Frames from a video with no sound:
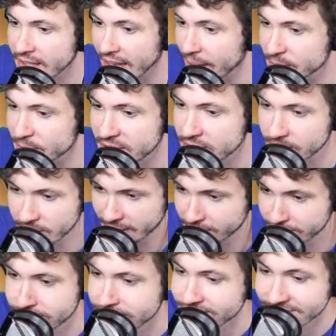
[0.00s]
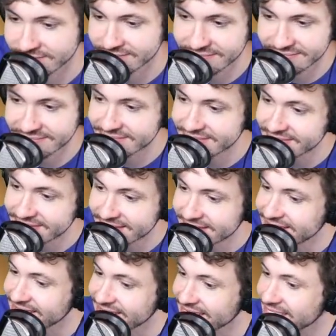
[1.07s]
Yeah, I'm just like,
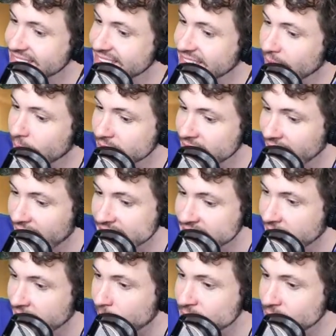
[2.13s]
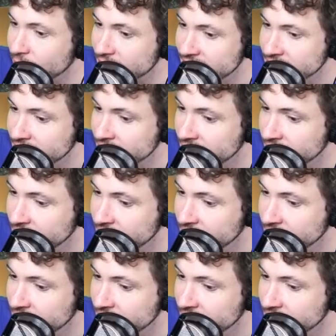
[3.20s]
let's deal with it as it comes to us.